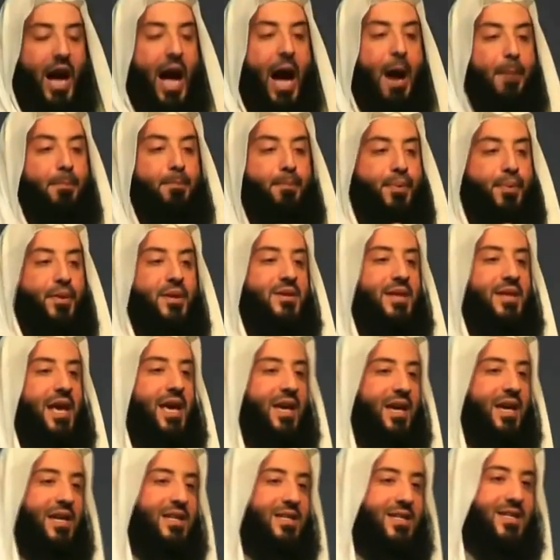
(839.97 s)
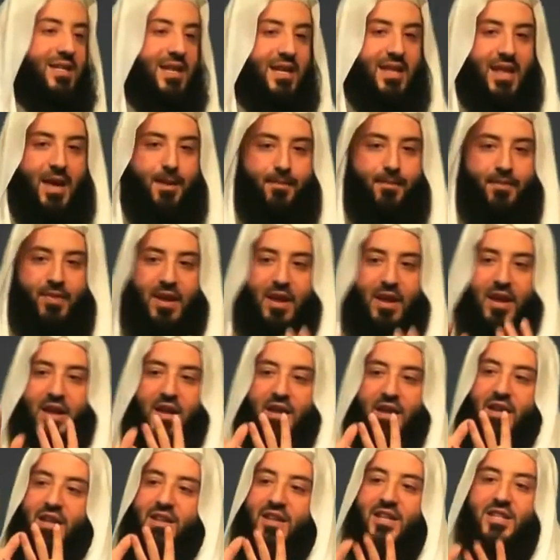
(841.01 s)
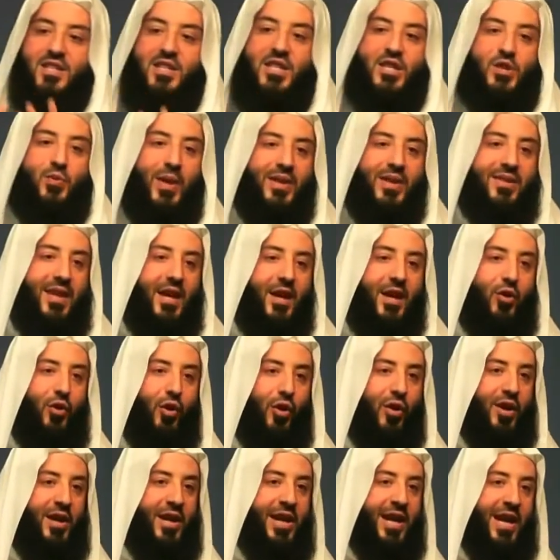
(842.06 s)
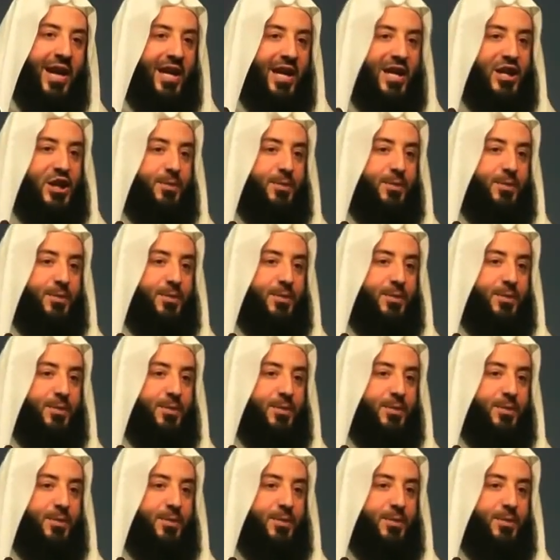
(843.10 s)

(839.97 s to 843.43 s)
up, they can see them. This is what they call in English